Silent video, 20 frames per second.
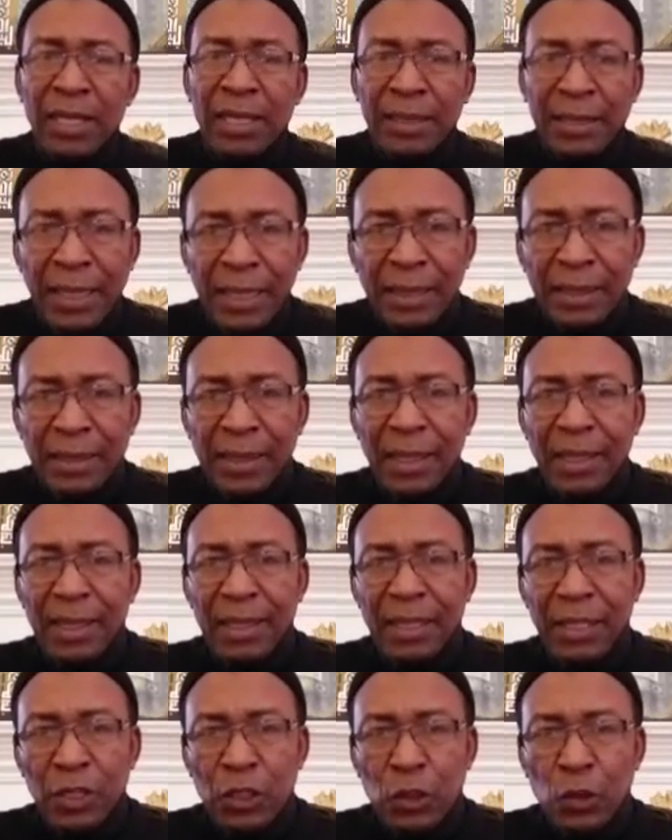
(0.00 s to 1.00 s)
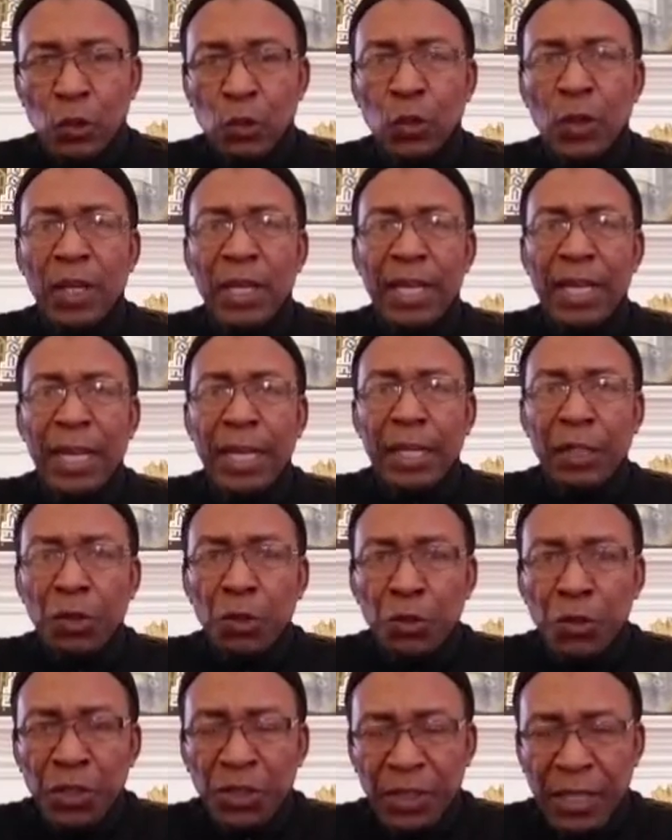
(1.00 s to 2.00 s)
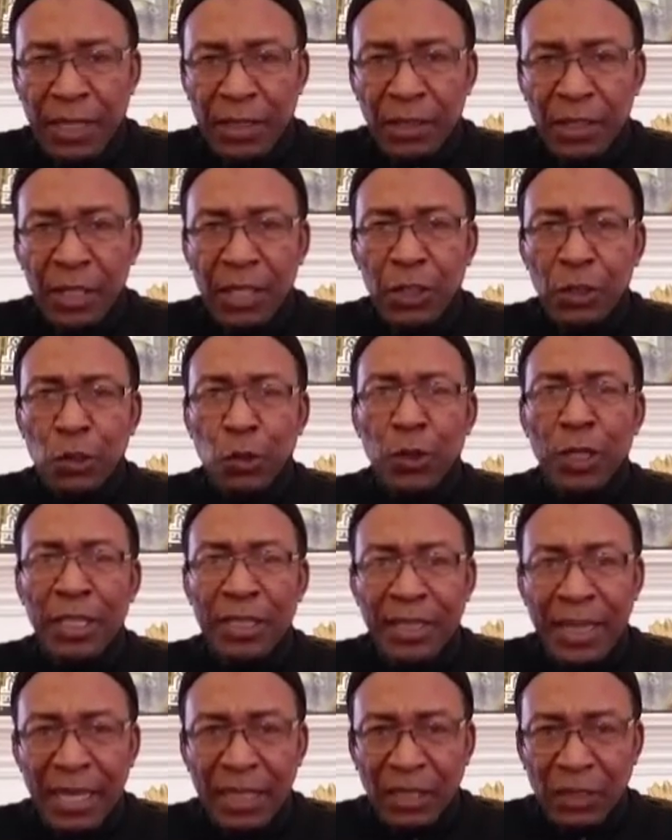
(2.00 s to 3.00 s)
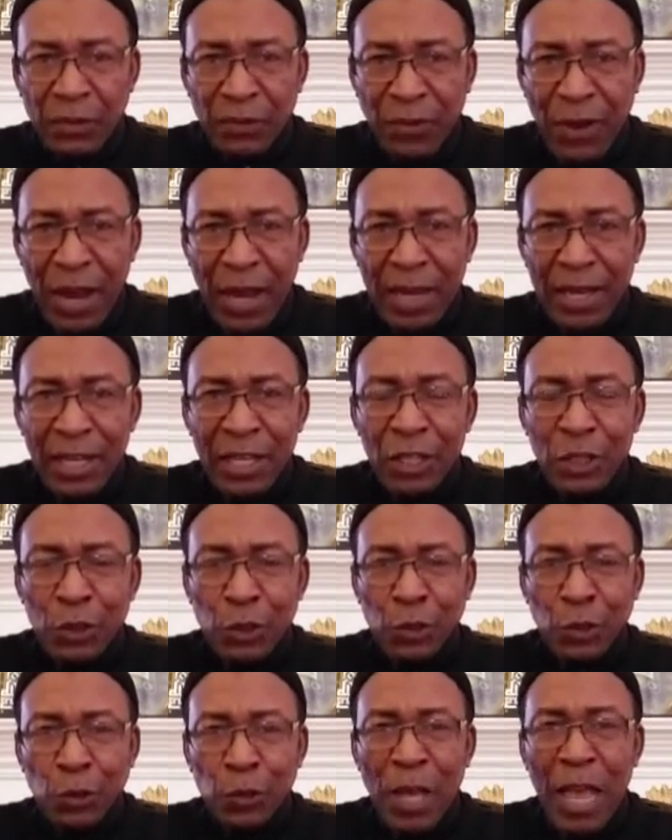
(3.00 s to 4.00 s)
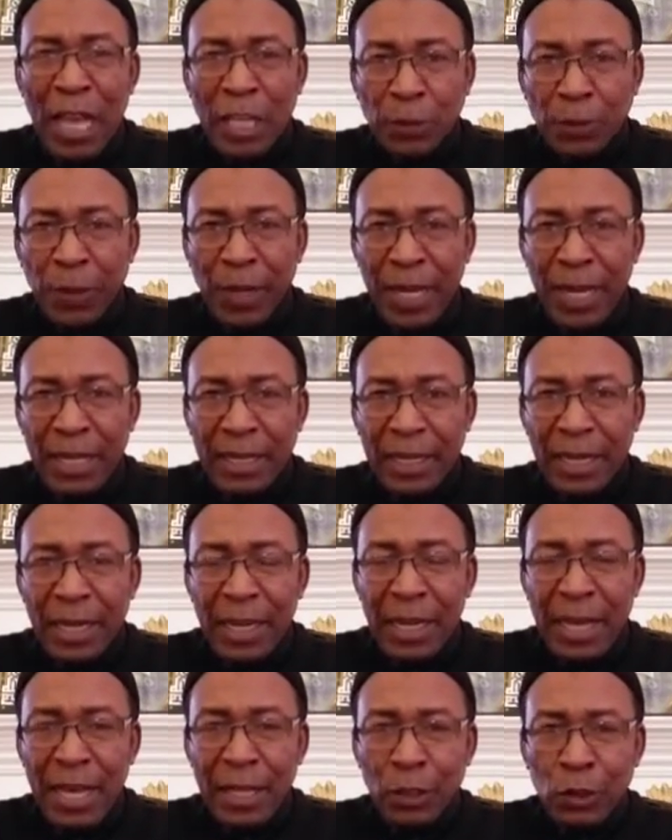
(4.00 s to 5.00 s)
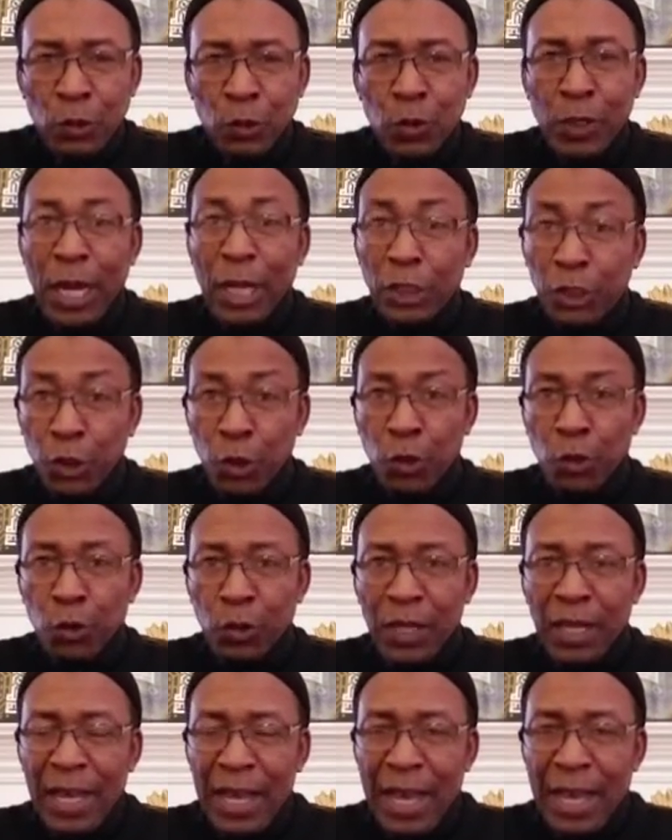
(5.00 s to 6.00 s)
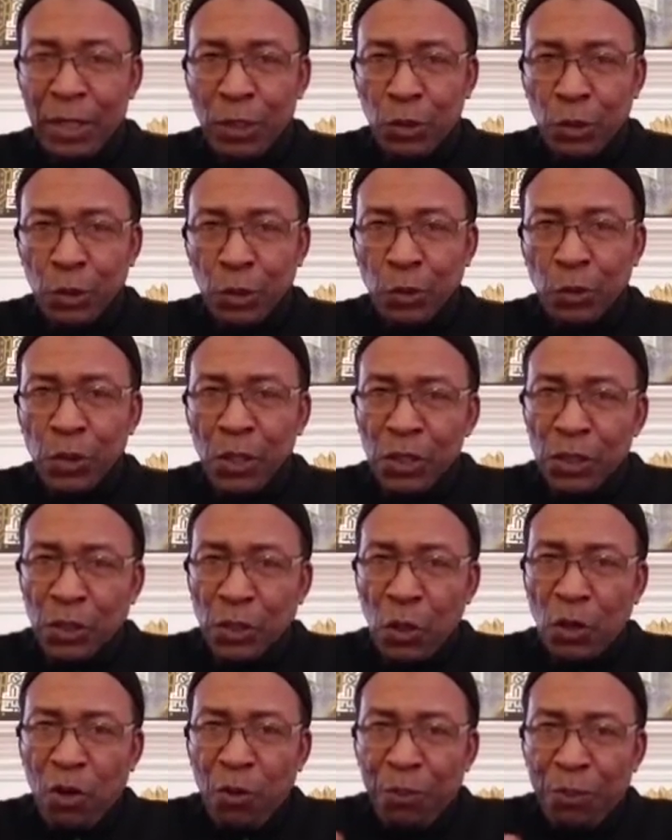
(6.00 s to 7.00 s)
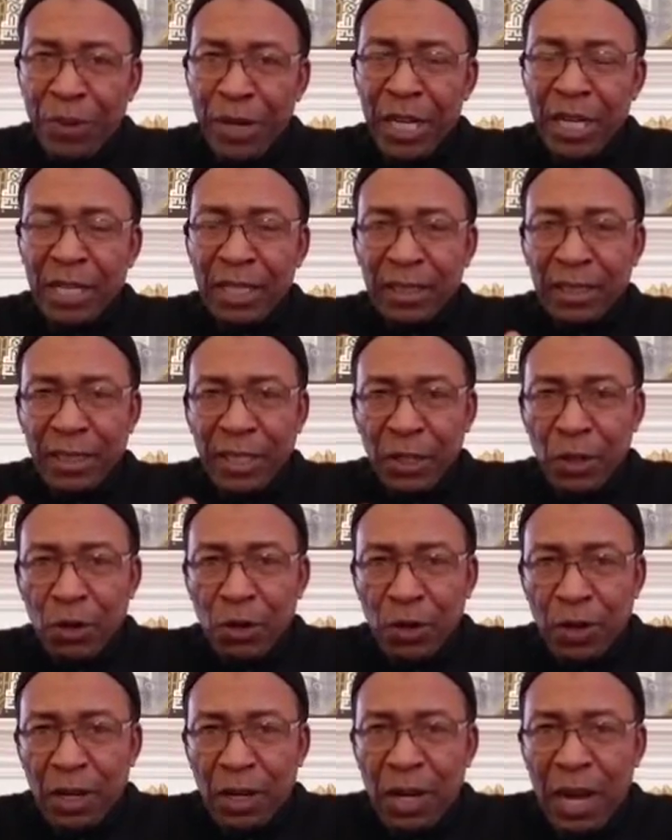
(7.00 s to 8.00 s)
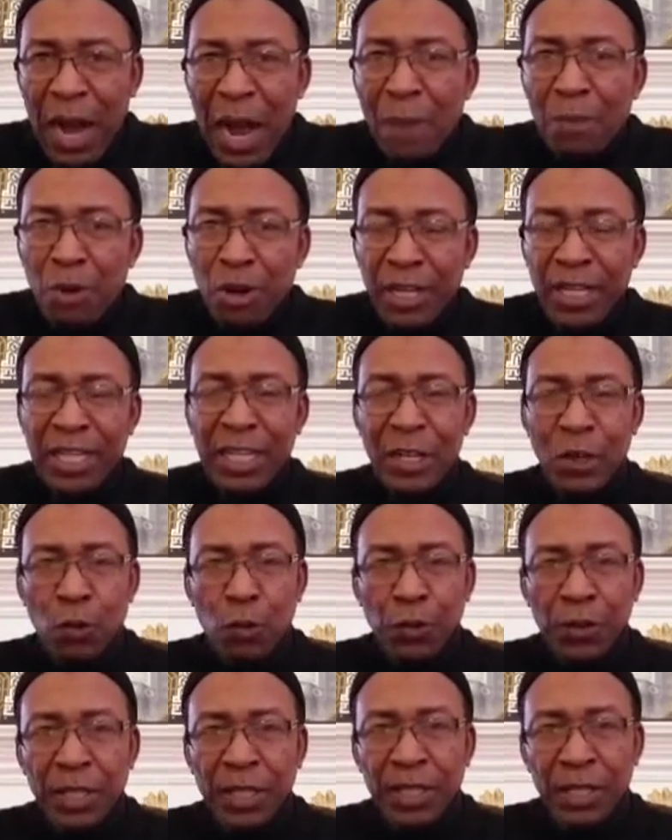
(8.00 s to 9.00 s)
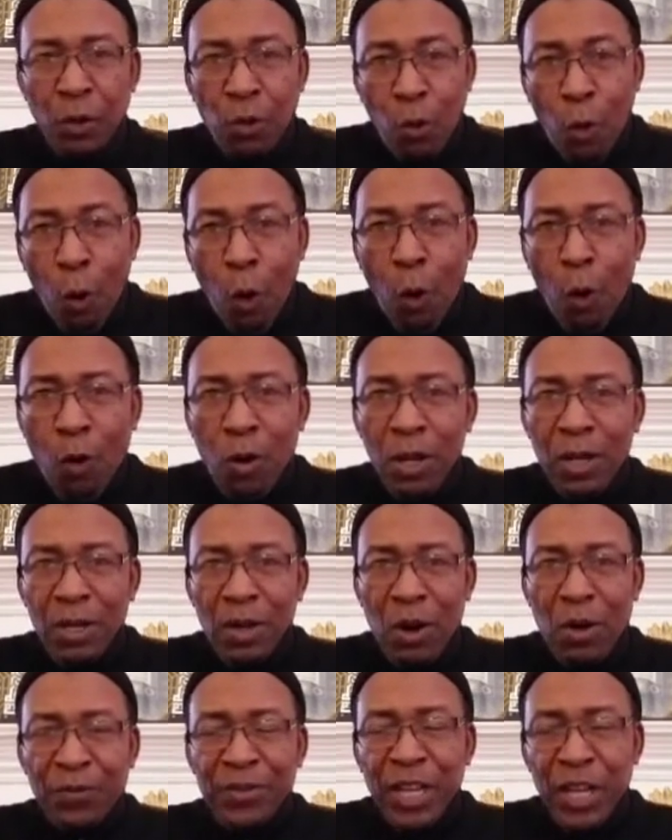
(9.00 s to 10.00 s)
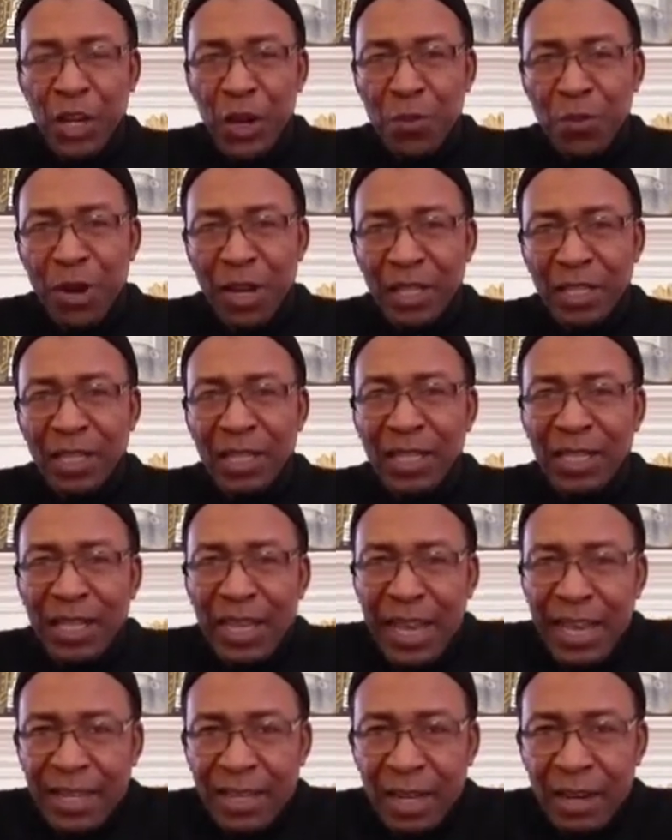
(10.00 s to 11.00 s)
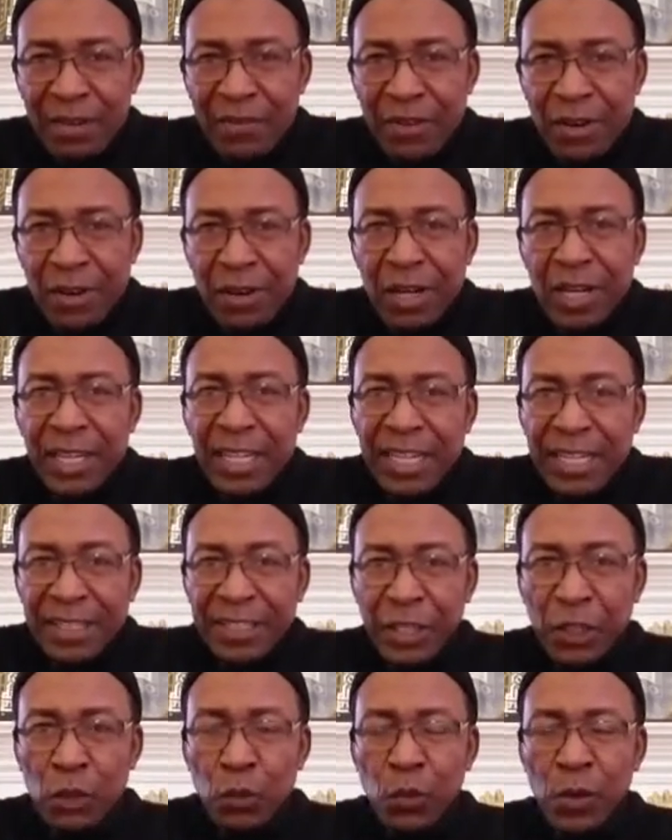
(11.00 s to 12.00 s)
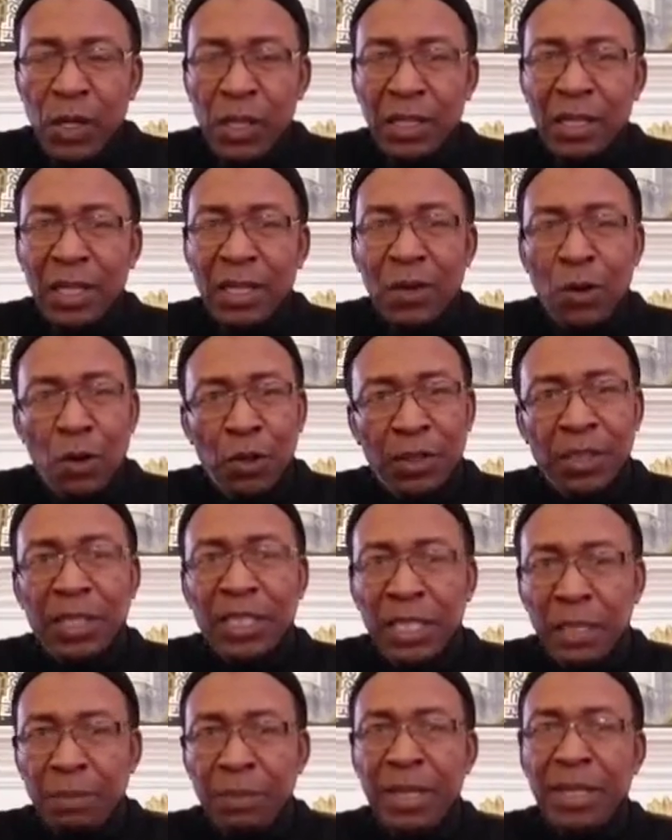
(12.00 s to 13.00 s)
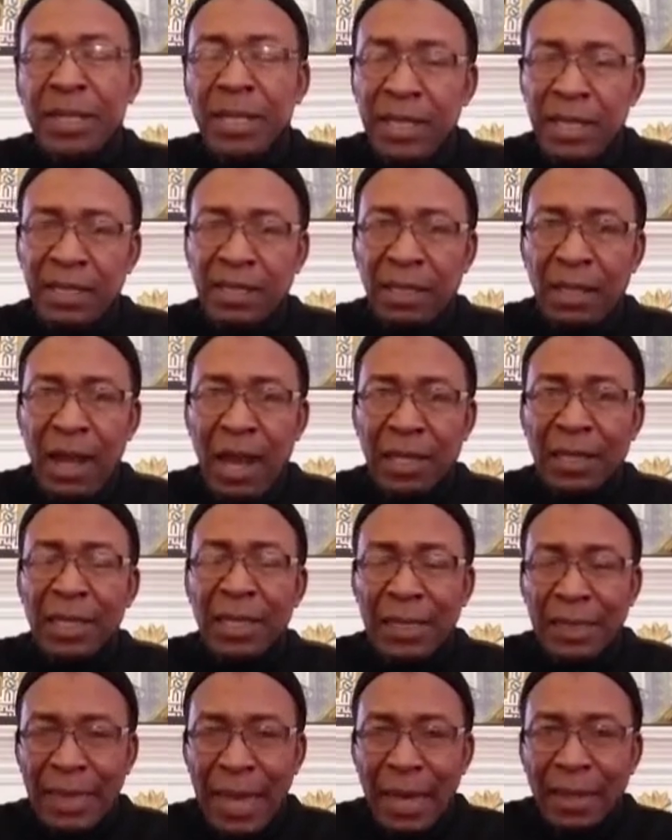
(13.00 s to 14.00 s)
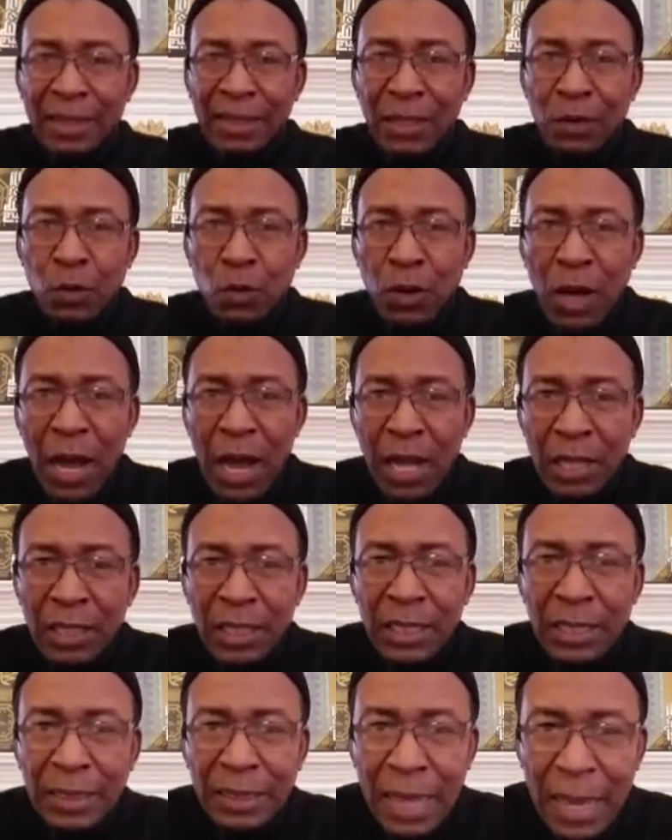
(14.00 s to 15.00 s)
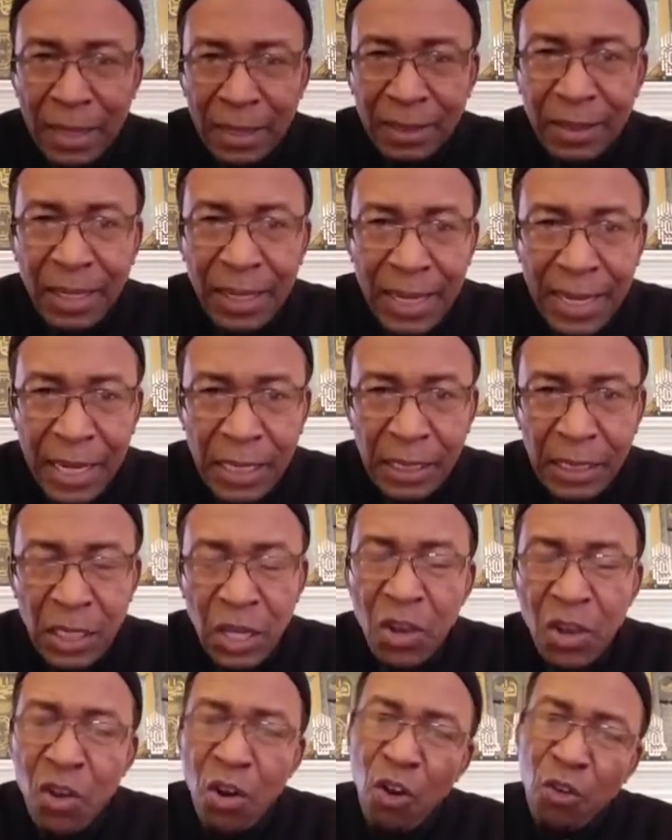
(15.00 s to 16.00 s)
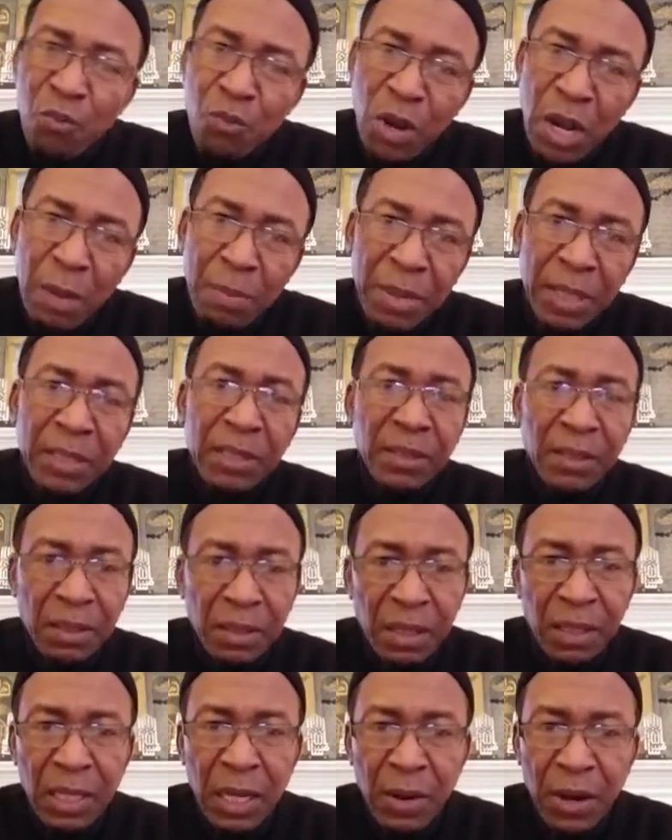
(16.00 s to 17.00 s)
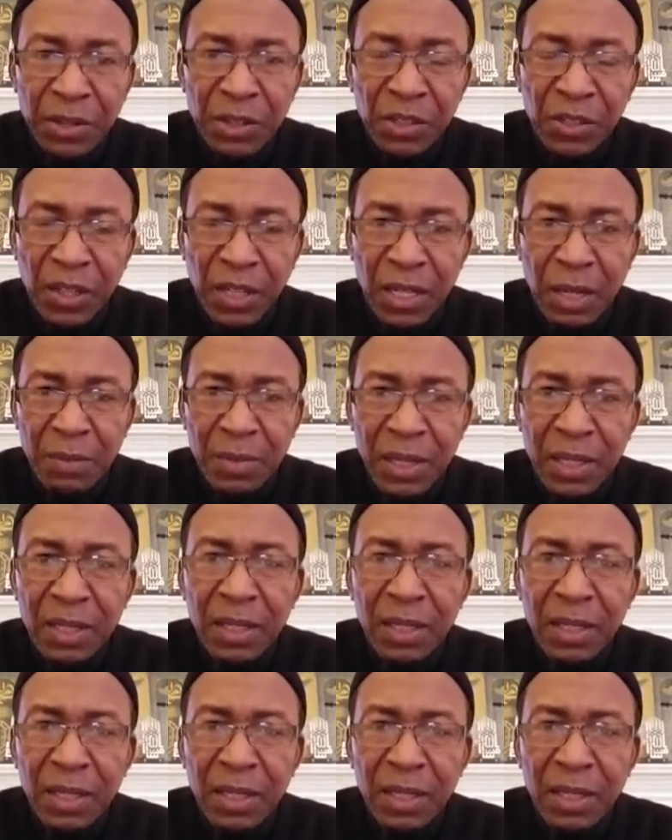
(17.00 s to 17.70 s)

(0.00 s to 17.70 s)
This is to elucidate, to intensify, to explain and to cajole and to sort of bring, you know, a harmony within the core of the human endeavor in this world until he meet his Lord. That is the Quran. That is the legacy of Muhammad sallallahu alaihi wasallam.